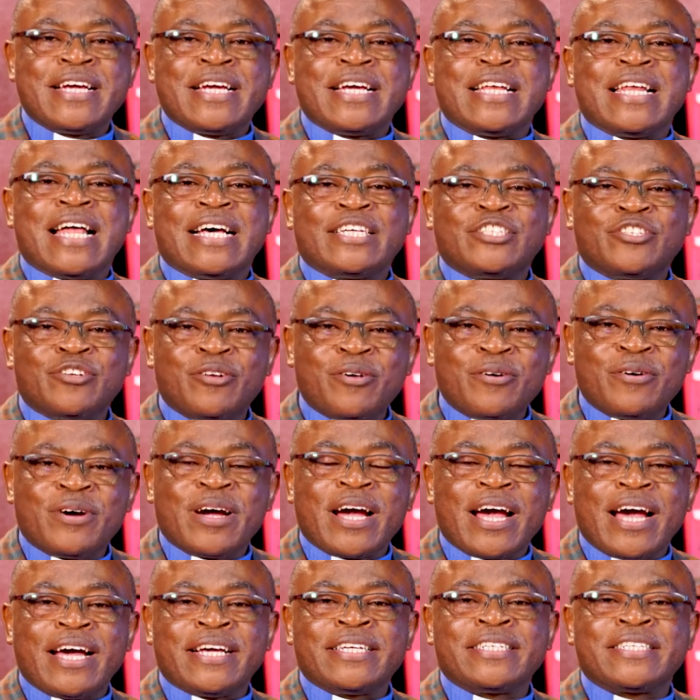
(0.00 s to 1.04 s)
in as
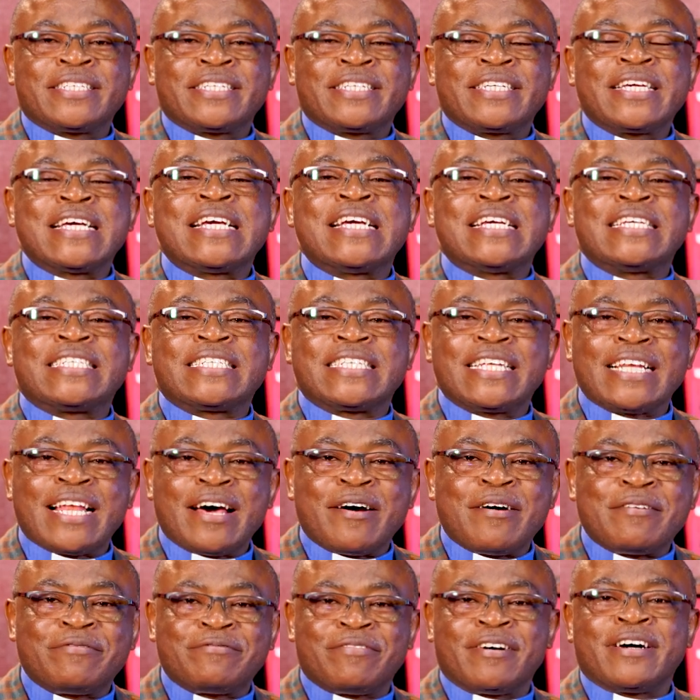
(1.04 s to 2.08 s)
long as He's still
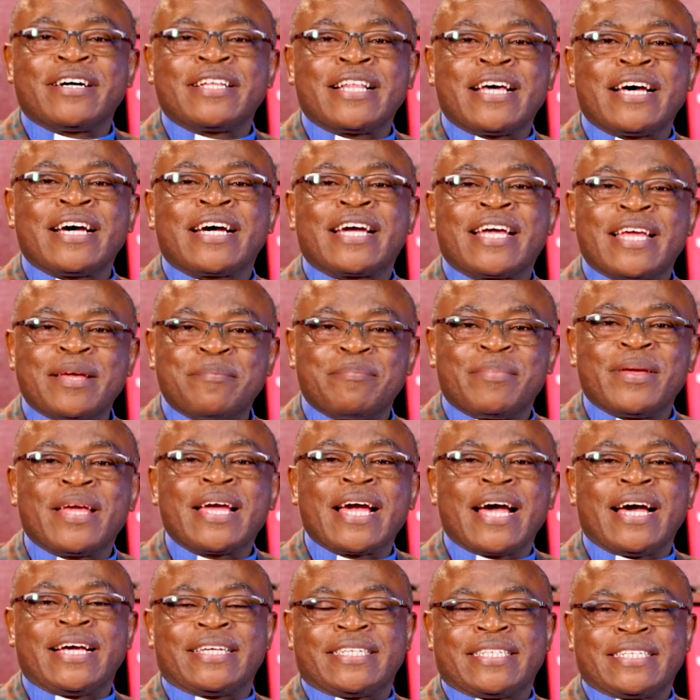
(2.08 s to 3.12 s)
our Father,
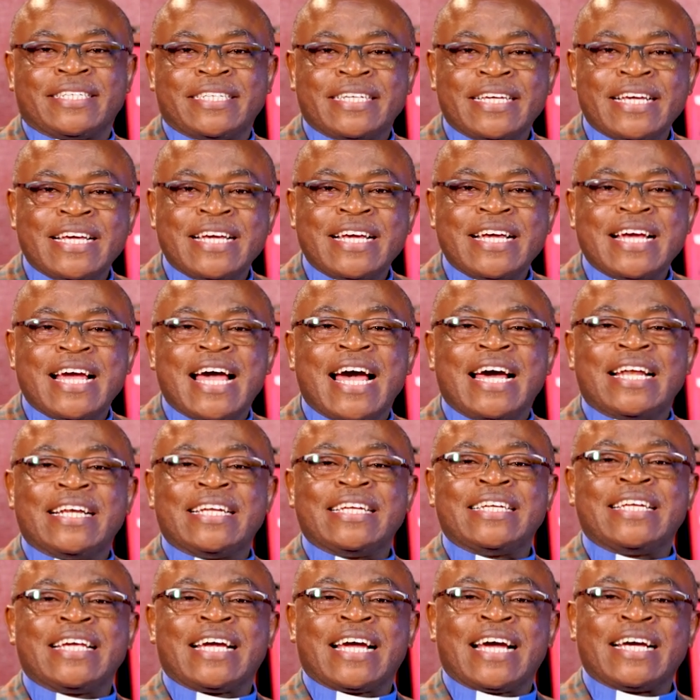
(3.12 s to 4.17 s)
keeping us and
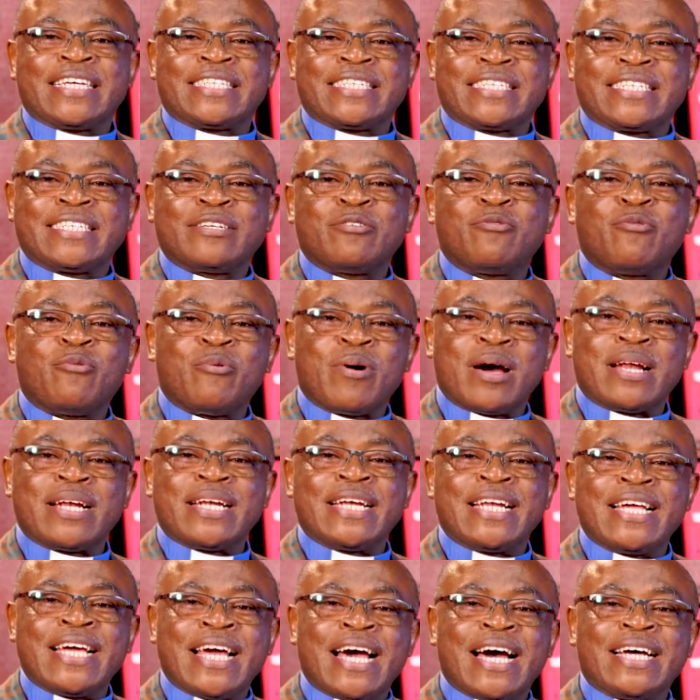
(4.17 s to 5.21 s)
leading us
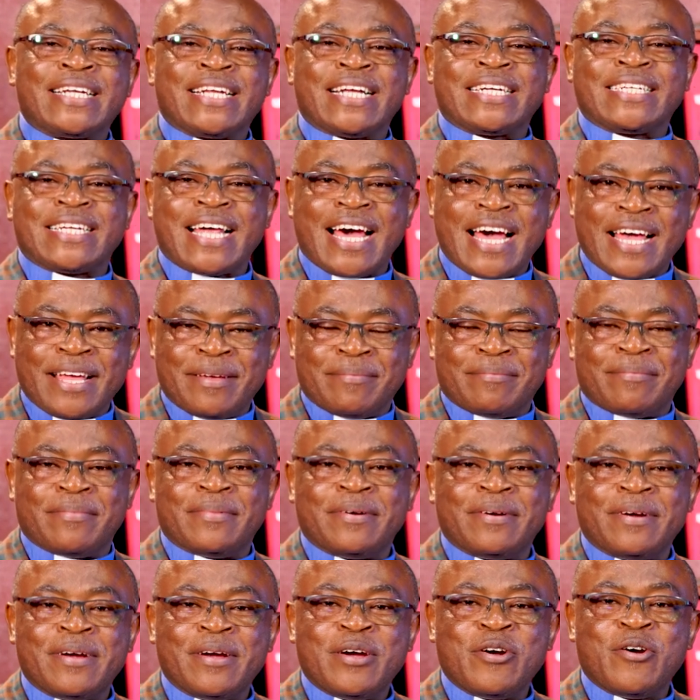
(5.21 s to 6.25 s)
one day at a time,
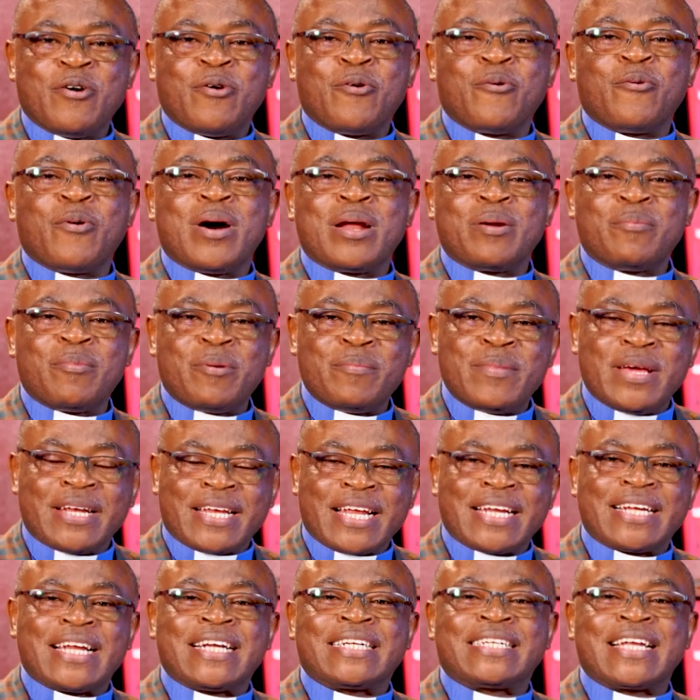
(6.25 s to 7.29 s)
one moment
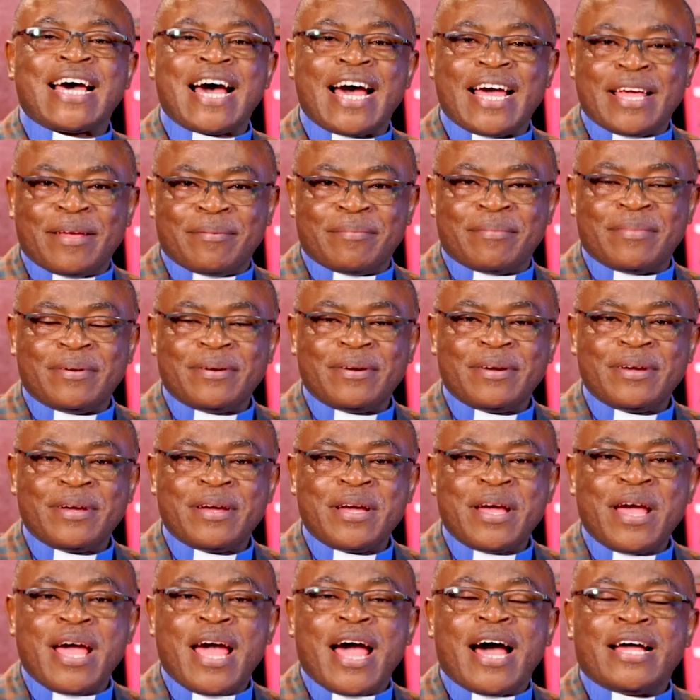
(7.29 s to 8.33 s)
at a time.
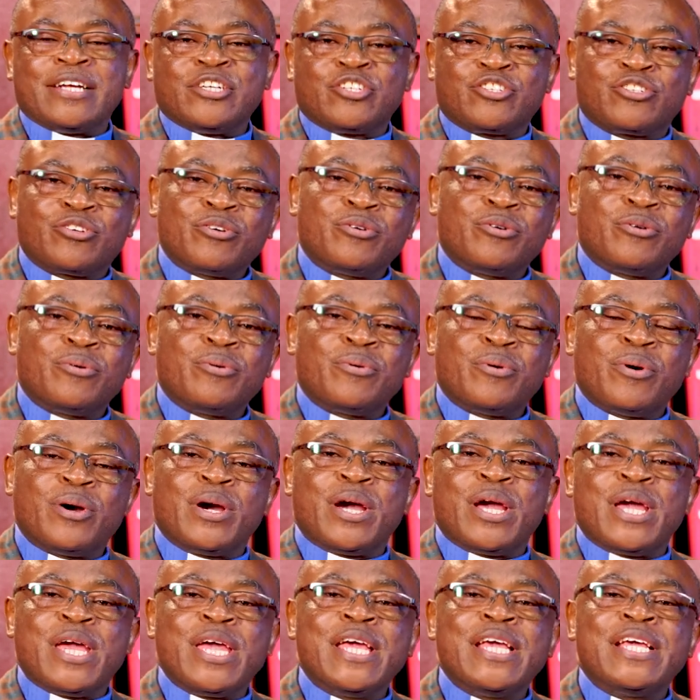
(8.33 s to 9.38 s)
And so
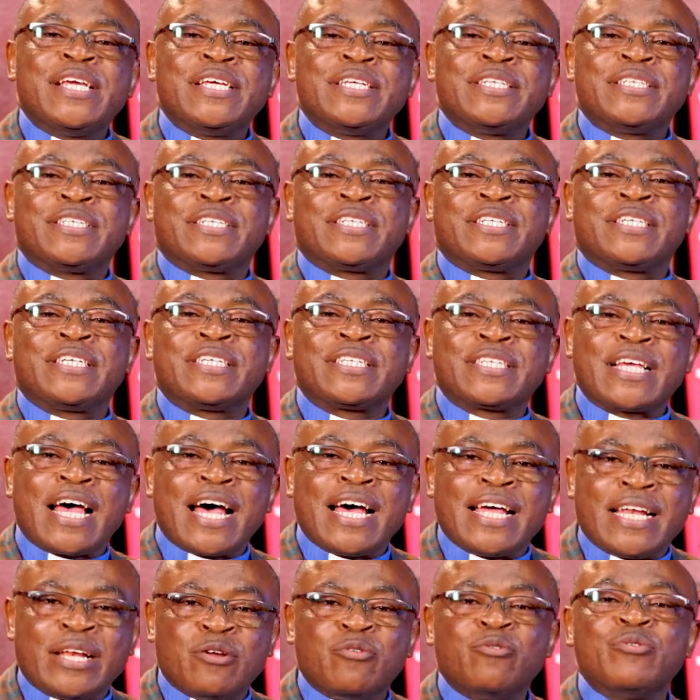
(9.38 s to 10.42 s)
His
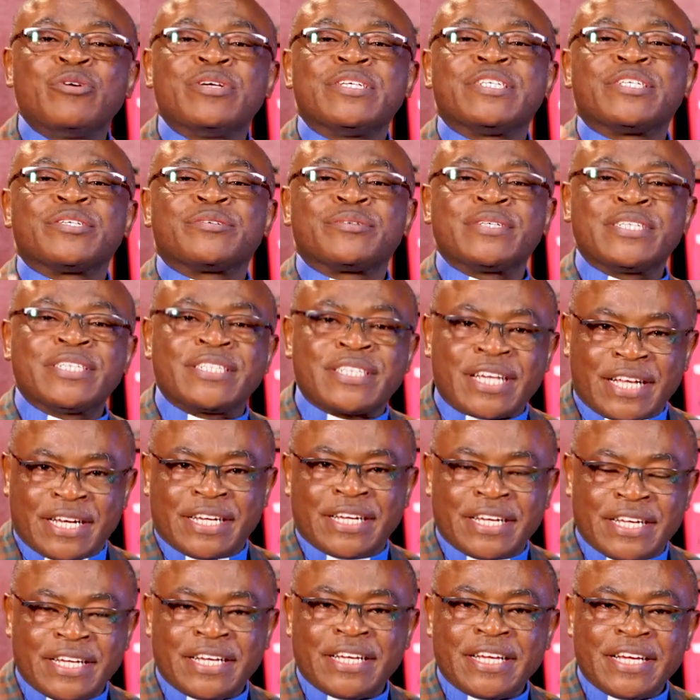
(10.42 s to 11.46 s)
Son, who is
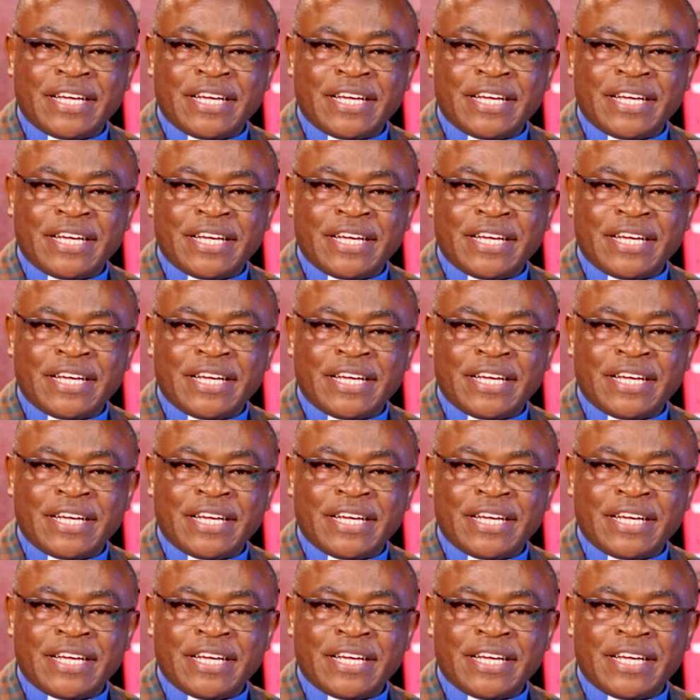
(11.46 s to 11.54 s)
risen,